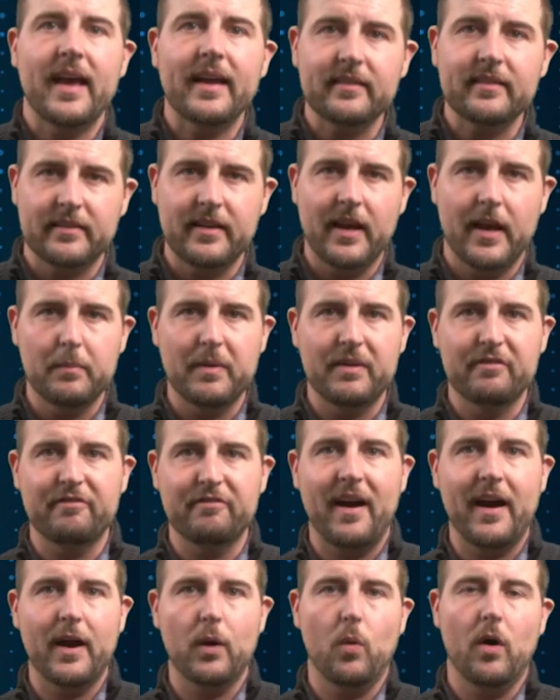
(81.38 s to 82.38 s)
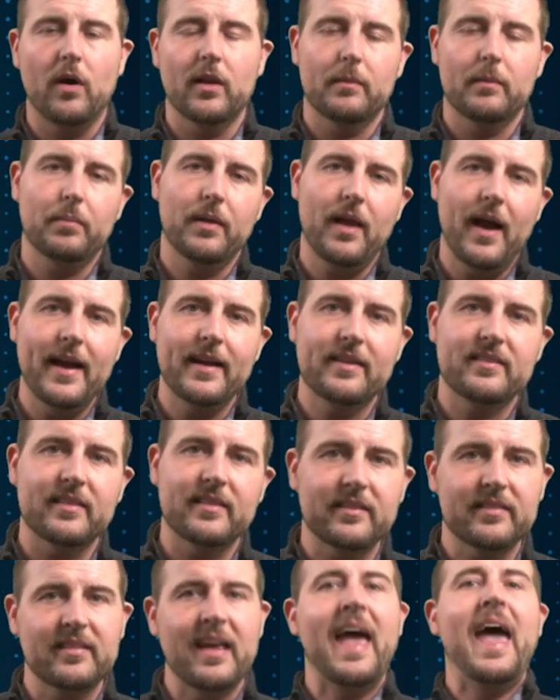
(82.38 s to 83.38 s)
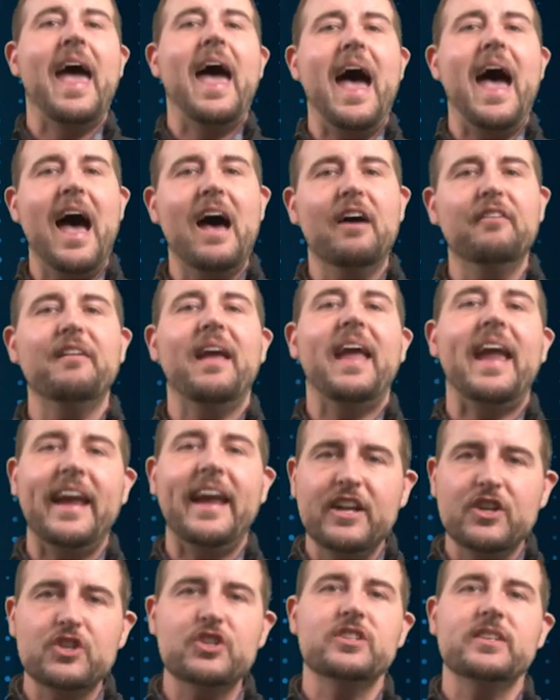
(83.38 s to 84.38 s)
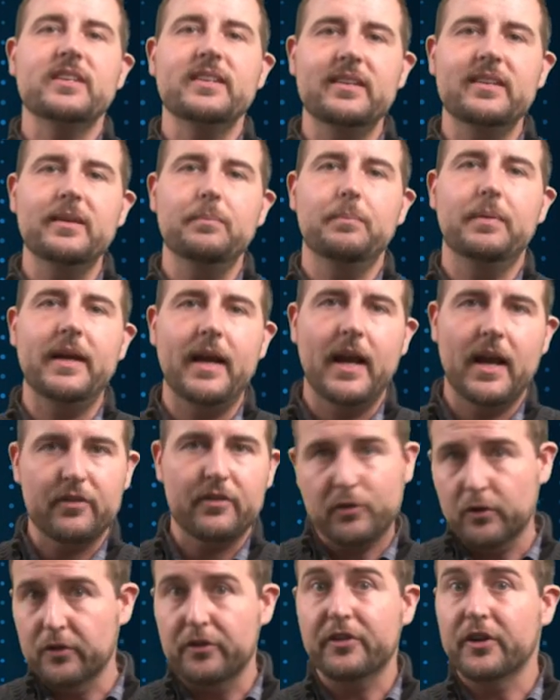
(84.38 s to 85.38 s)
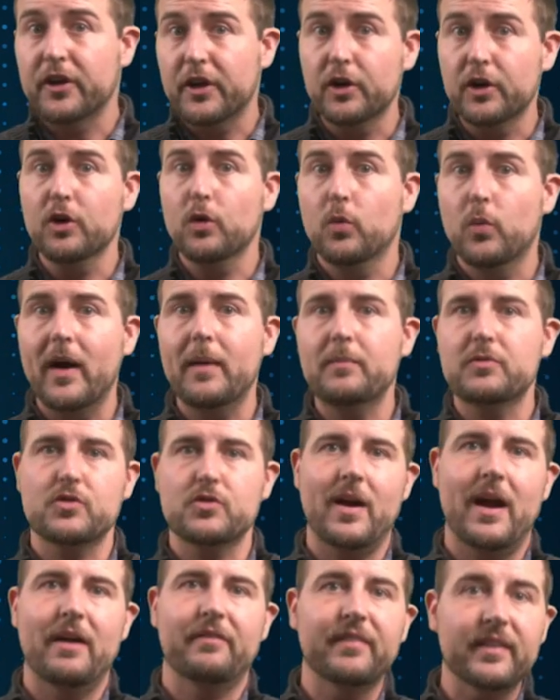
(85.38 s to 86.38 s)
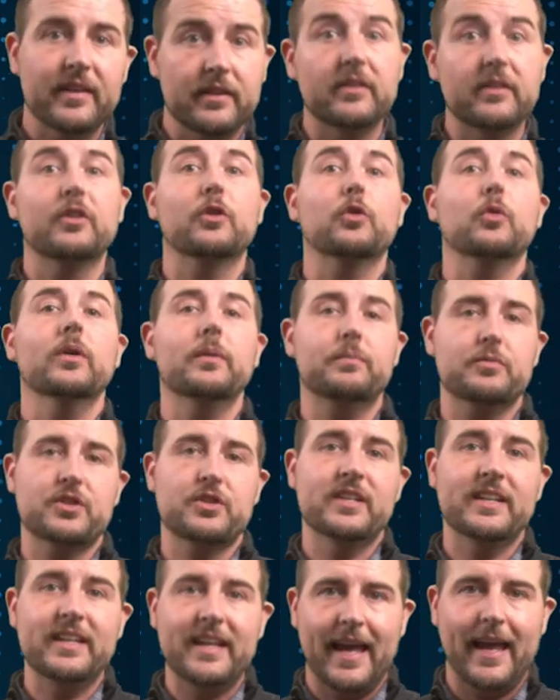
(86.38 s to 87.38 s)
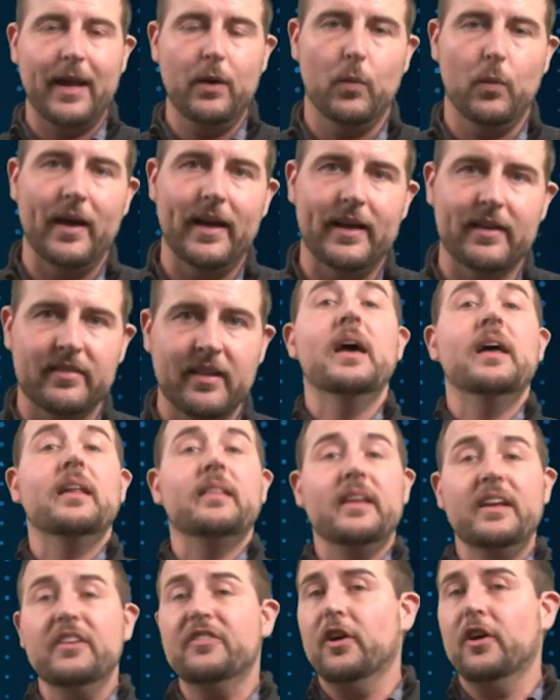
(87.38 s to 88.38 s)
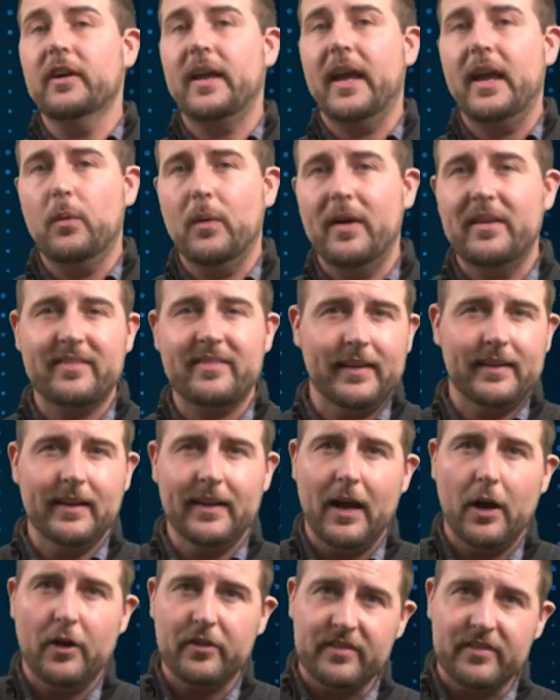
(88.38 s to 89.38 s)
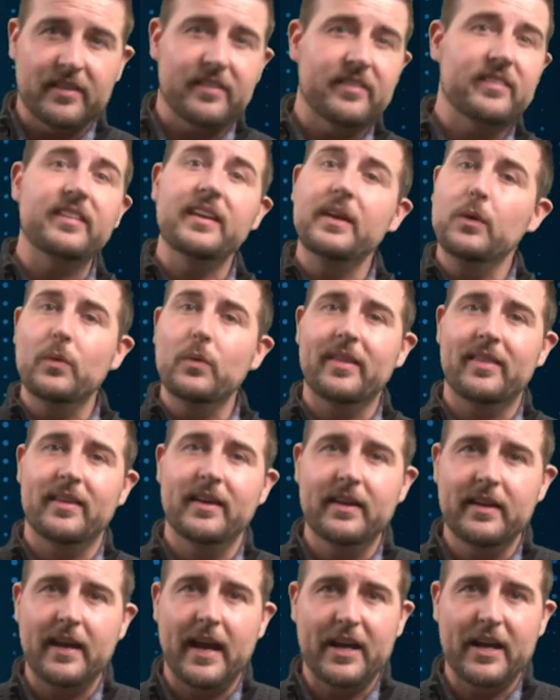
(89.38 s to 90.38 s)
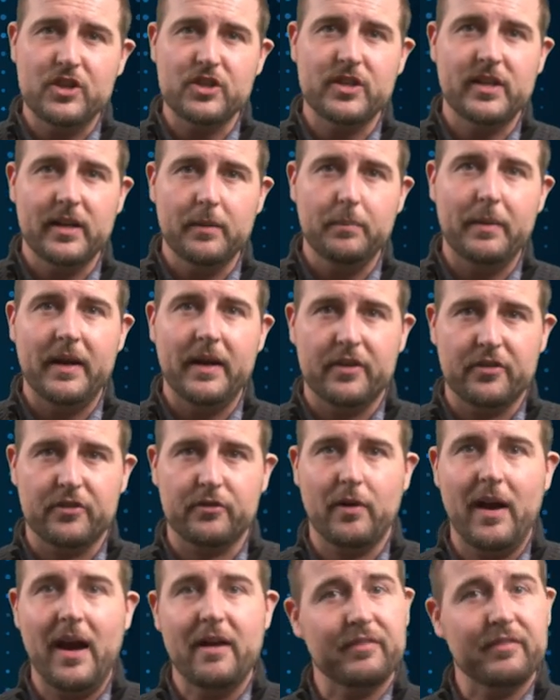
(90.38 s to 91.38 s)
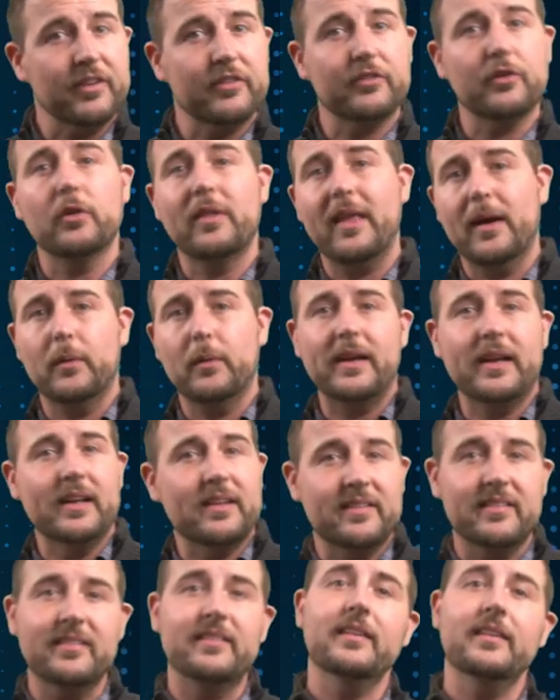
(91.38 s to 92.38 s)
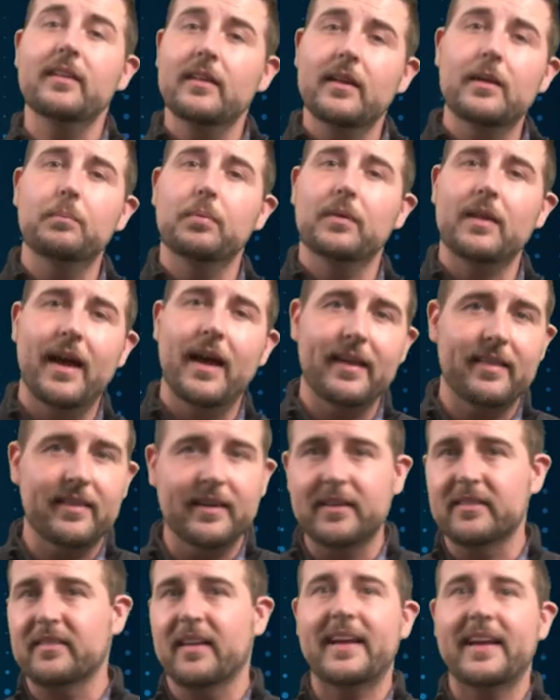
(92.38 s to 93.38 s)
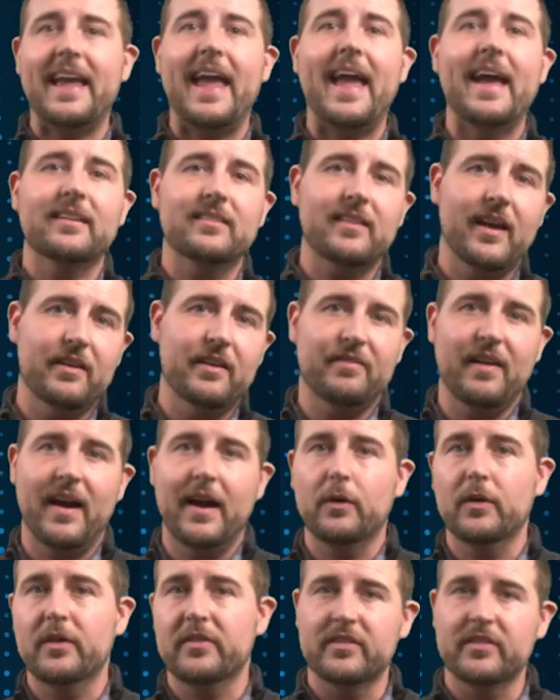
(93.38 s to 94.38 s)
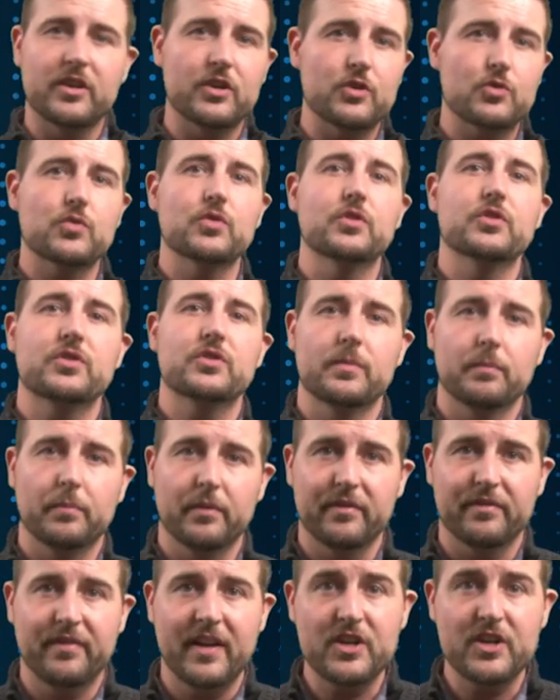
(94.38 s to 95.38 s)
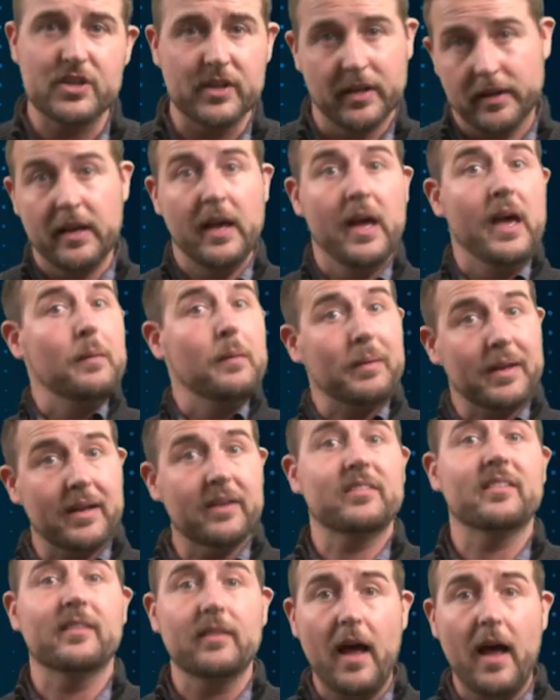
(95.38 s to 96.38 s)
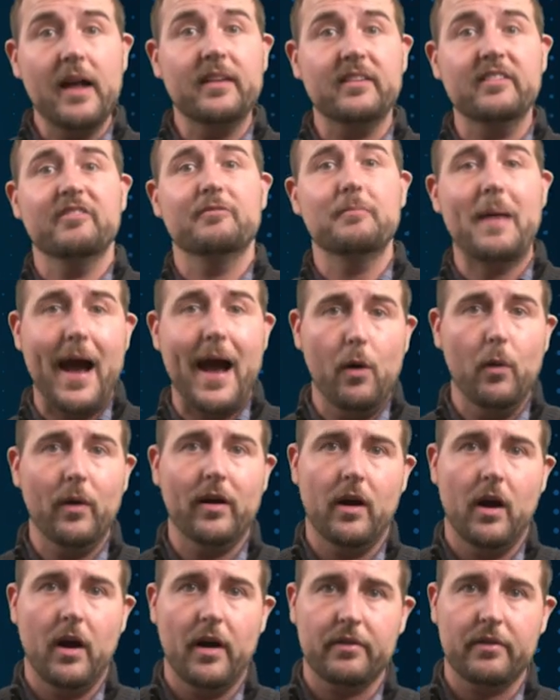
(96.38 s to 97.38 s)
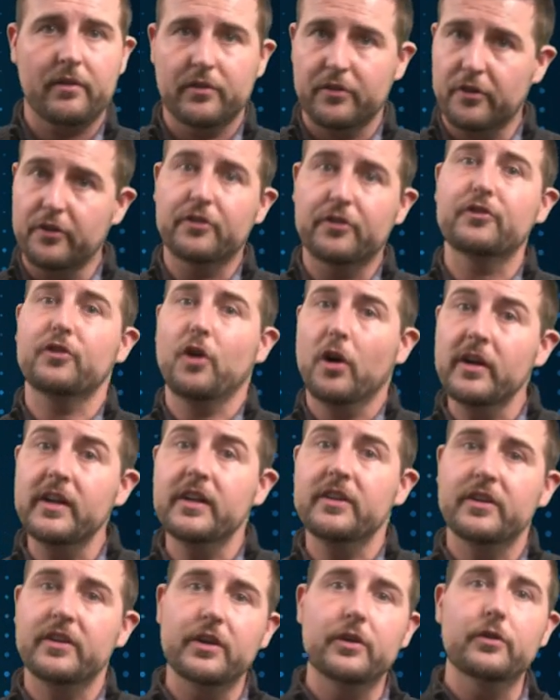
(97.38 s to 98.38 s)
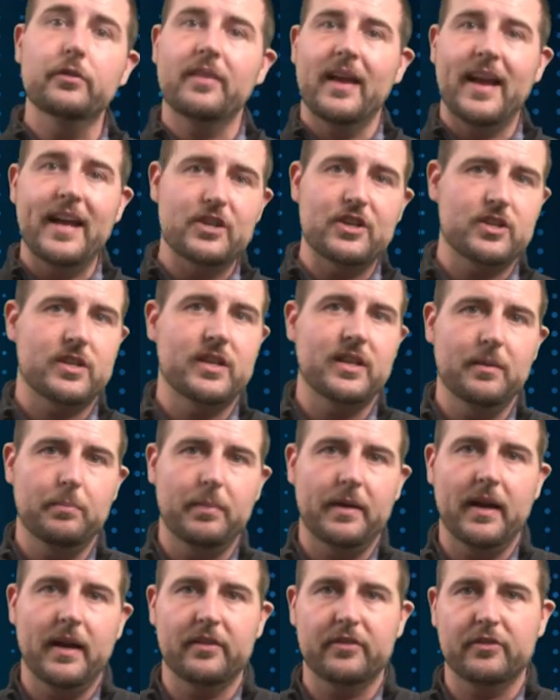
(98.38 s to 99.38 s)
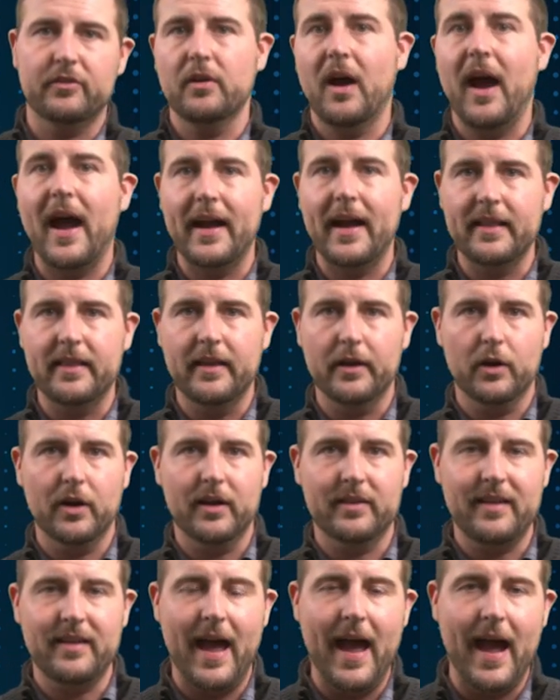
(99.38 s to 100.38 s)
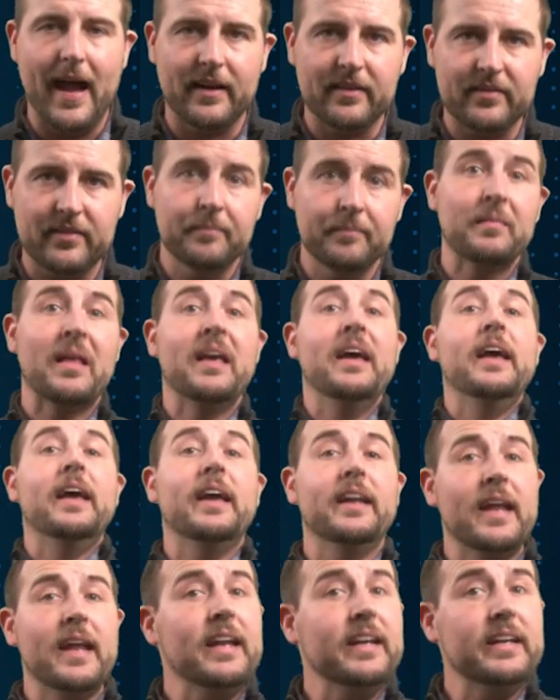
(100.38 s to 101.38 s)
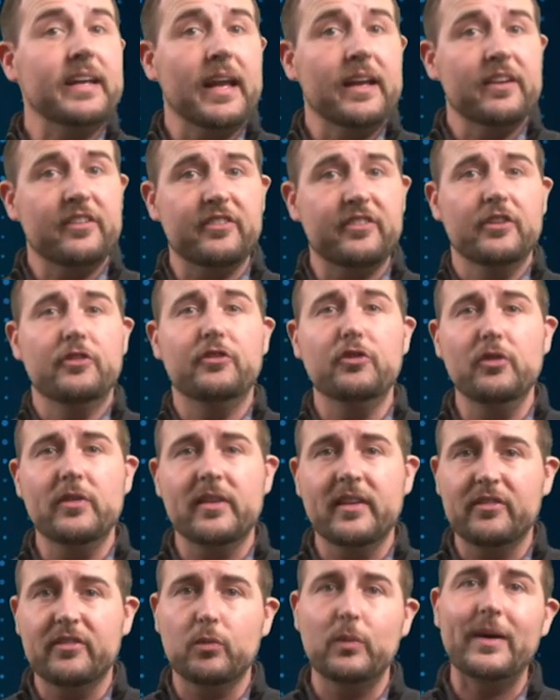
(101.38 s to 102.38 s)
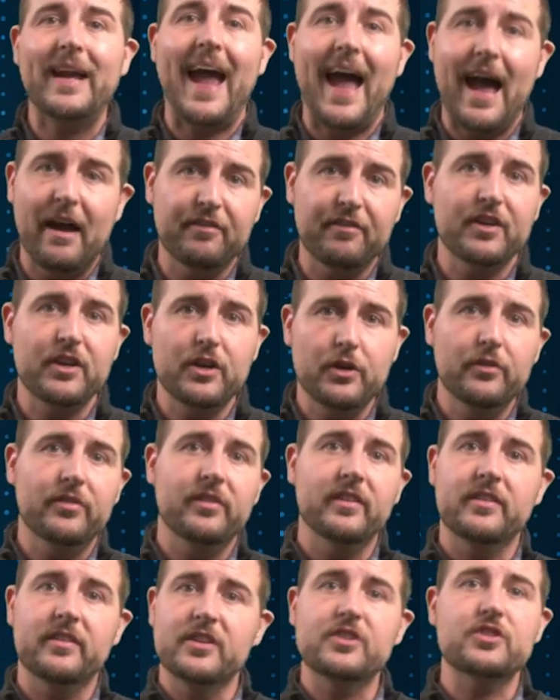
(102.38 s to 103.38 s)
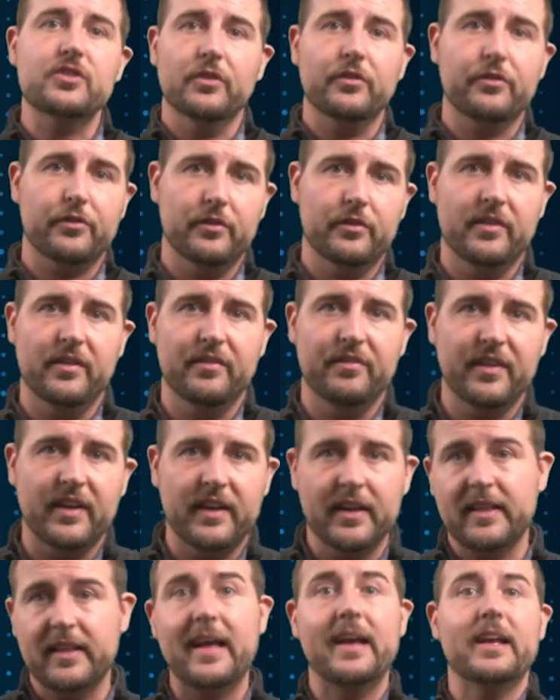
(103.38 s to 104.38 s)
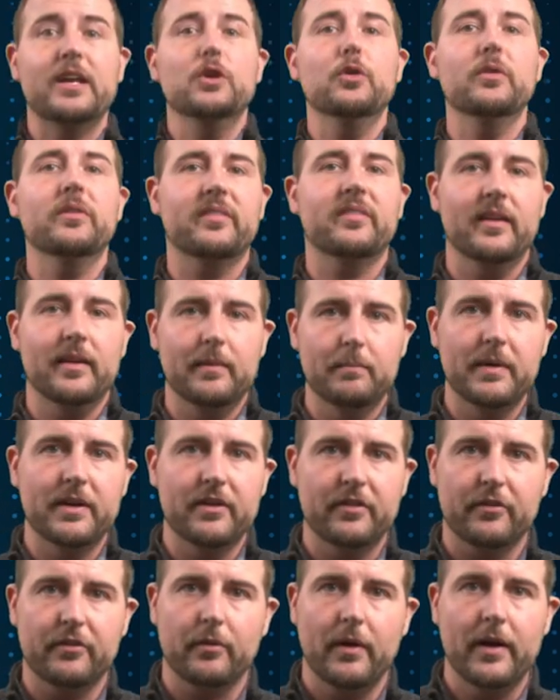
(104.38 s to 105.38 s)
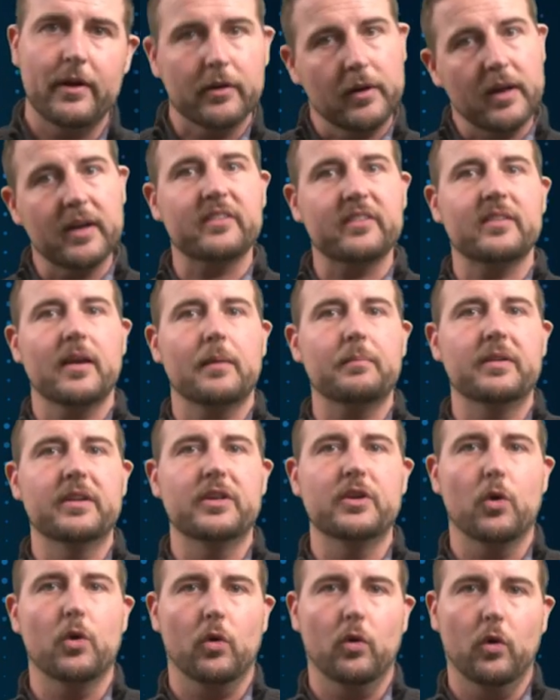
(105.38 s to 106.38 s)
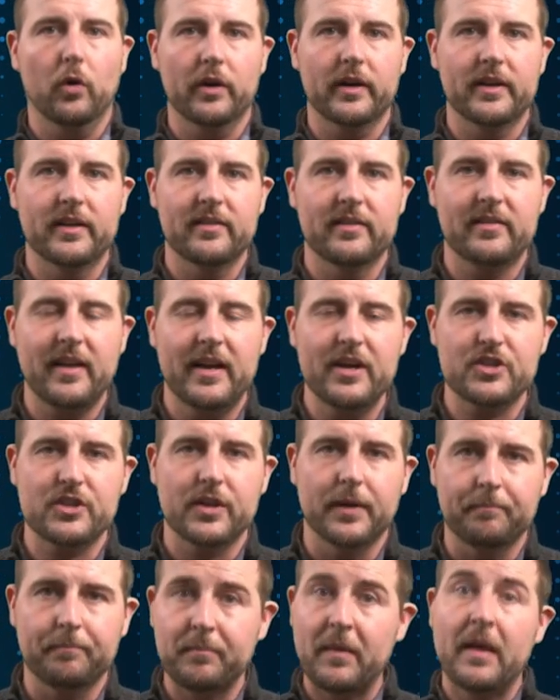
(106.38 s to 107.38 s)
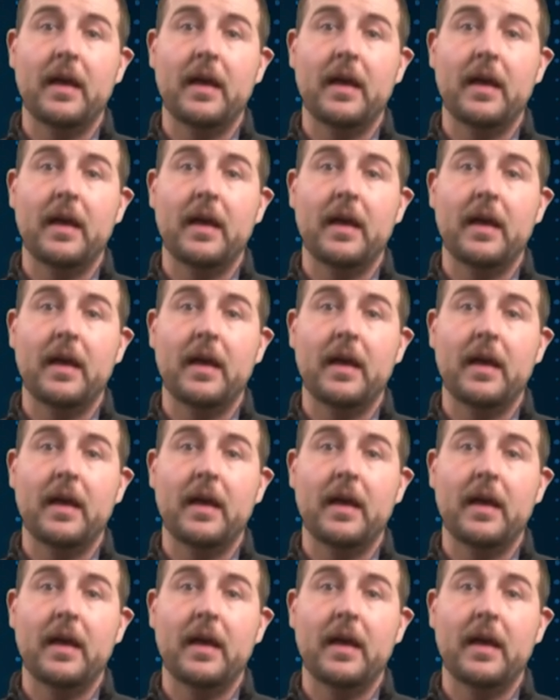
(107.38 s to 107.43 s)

XTM and firewall appliances, have HTTPS or secure web traffic decryption gateways. These are gateways that allow us to see within HTTPS traffic so that we can still apply things like antivirus and intrusion prevention, because lots of malware authors are starting to use HTTPS to hide their attacks. In any case, to do this, we have to use a digital certificate that you as an administrator accept in your organization.